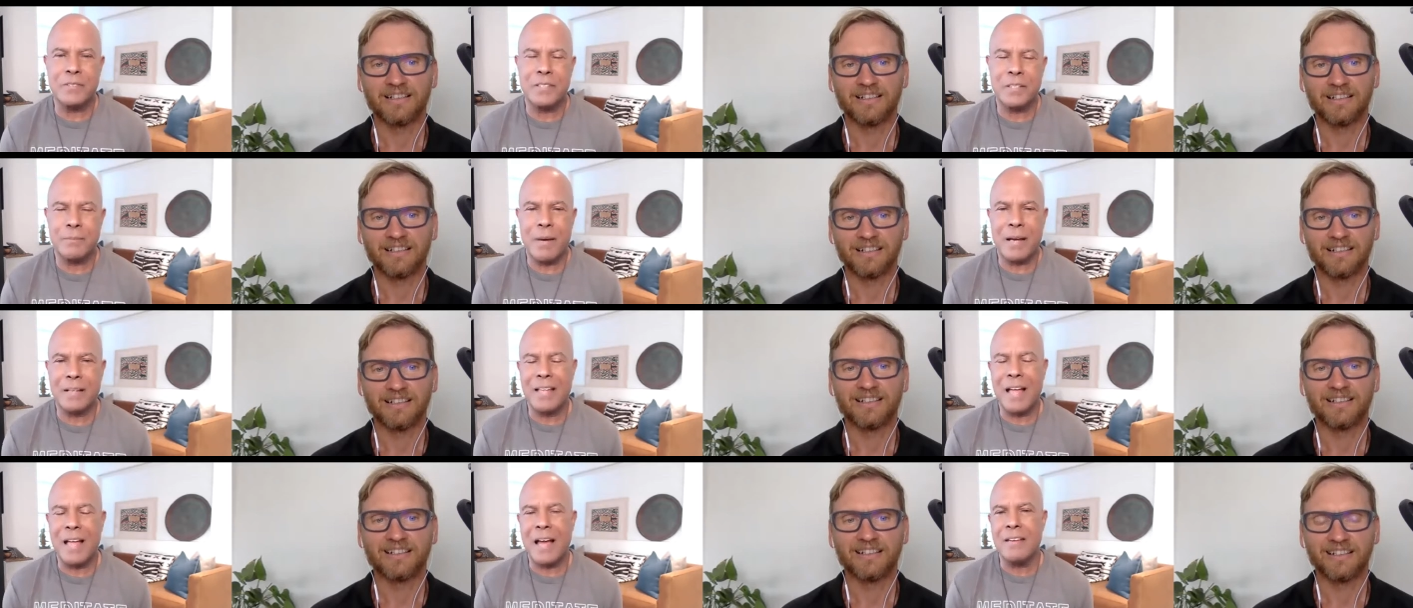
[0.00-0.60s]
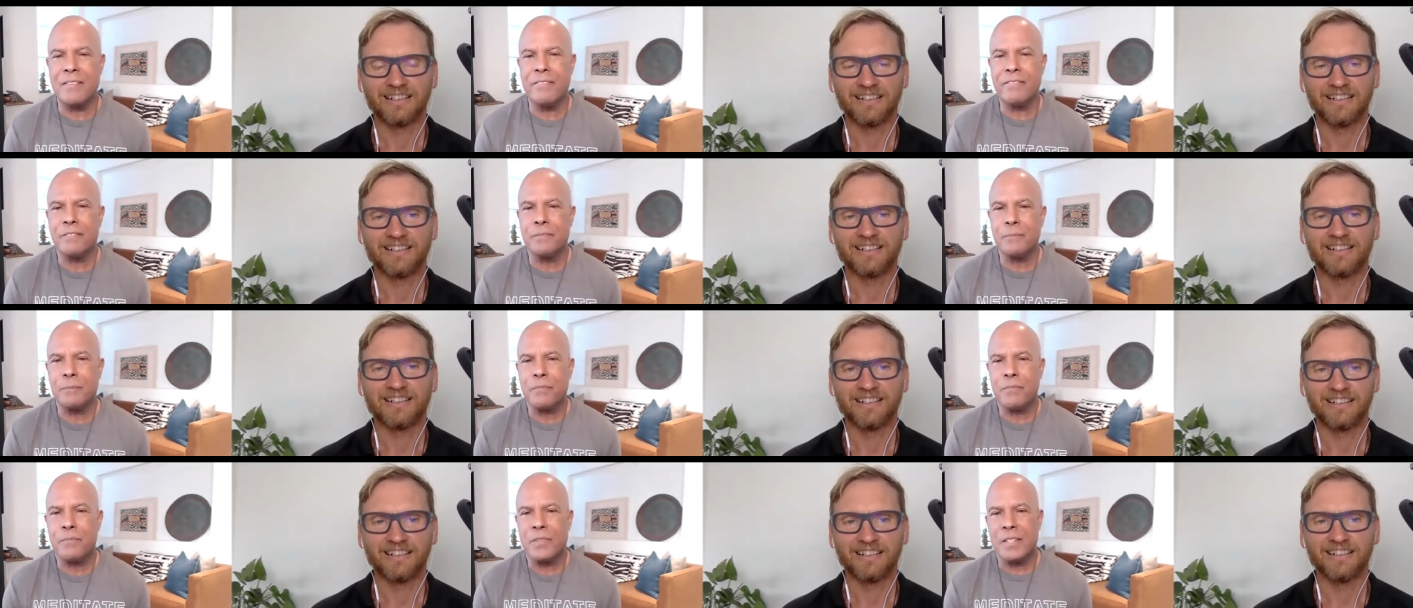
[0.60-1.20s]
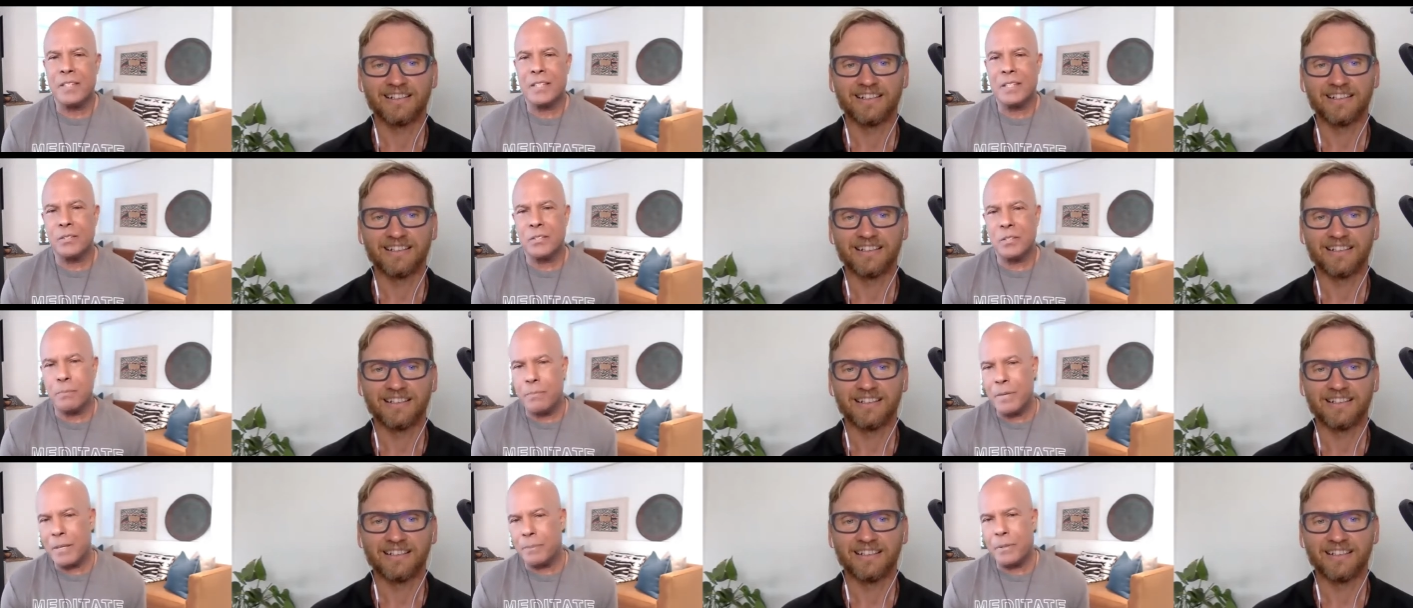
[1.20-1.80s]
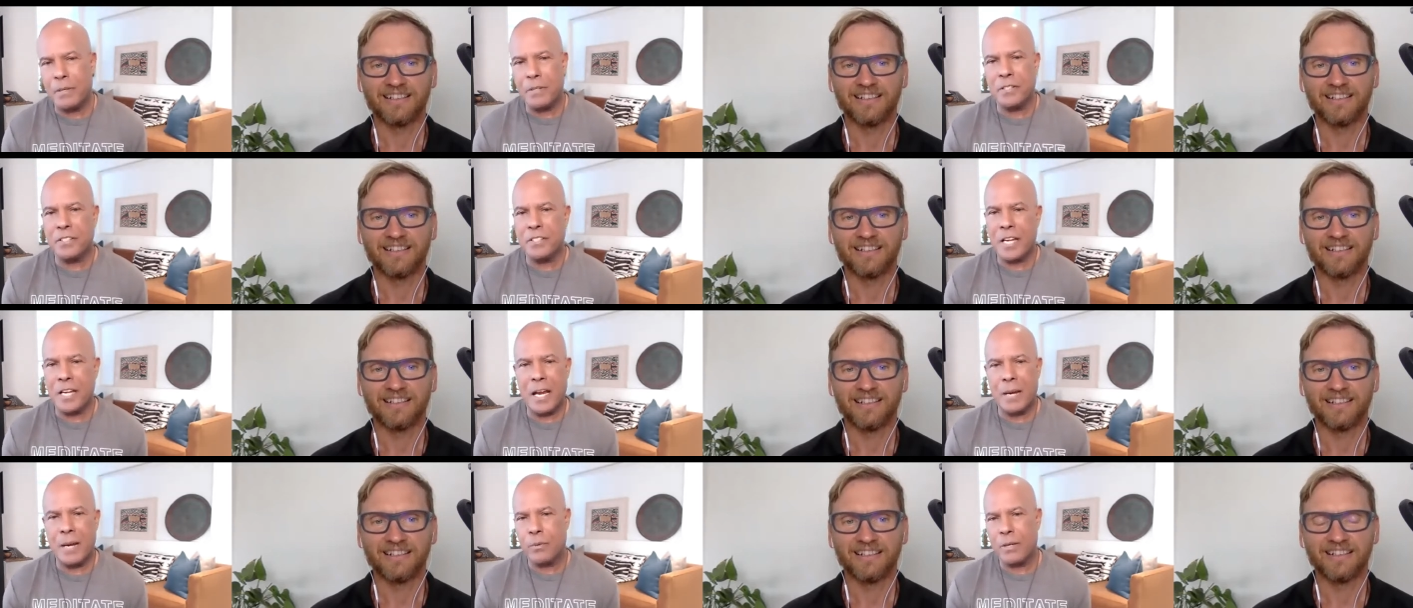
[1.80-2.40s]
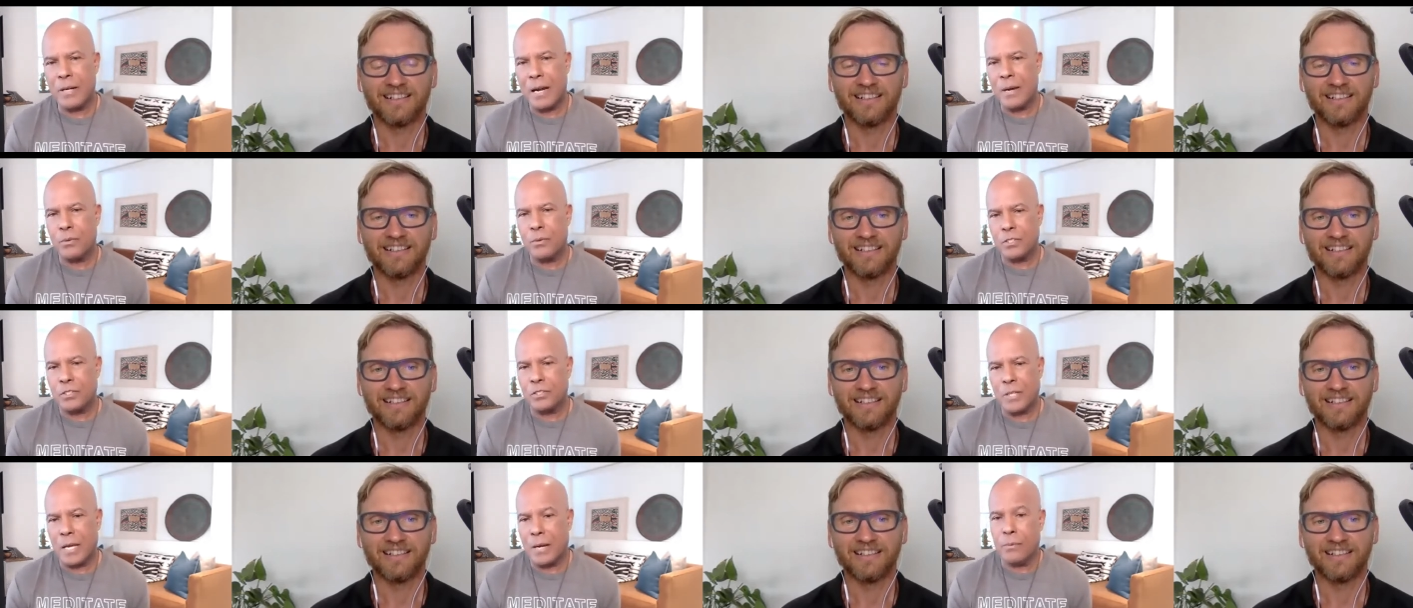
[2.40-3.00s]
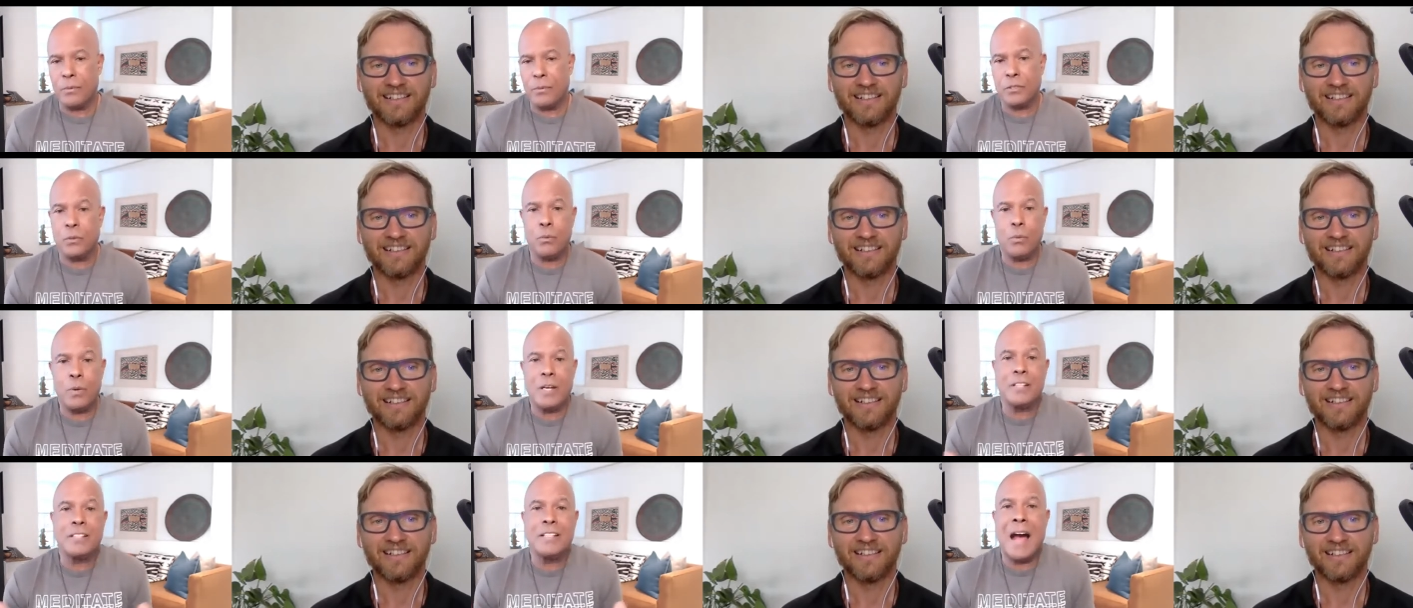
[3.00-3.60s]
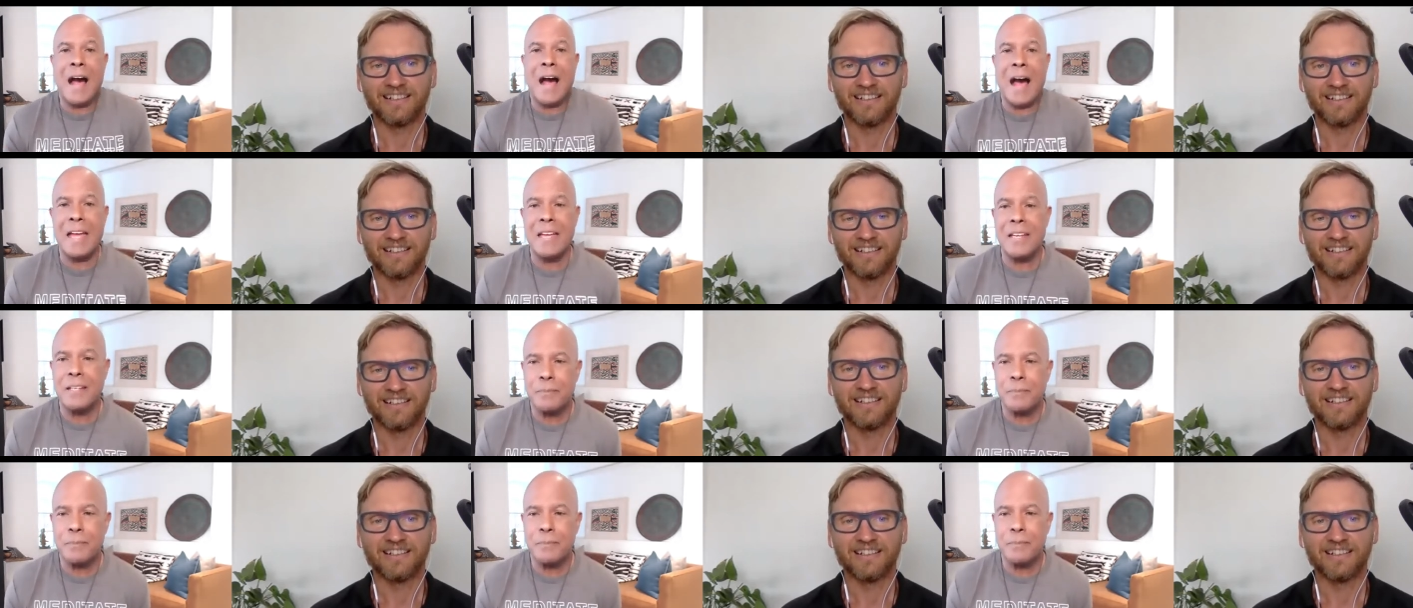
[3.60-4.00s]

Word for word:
Speaker 1: in my life, there was a big period of time where I was I was a weird guy,